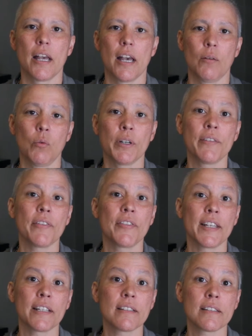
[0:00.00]
And one of the
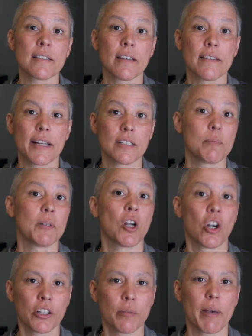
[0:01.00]
things that's been
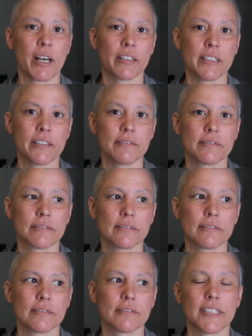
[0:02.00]
hard about it
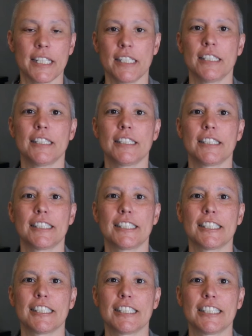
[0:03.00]
is
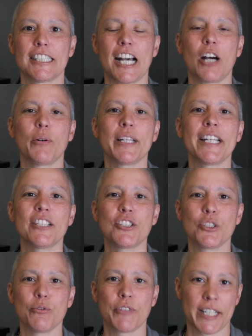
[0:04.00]
how it hits
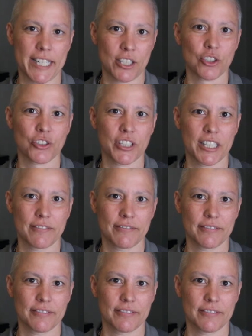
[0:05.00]
you financially.